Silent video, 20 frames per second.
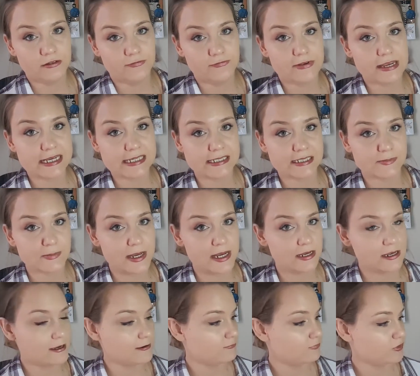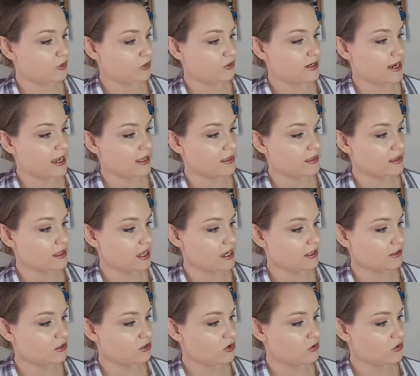face makeup, I think,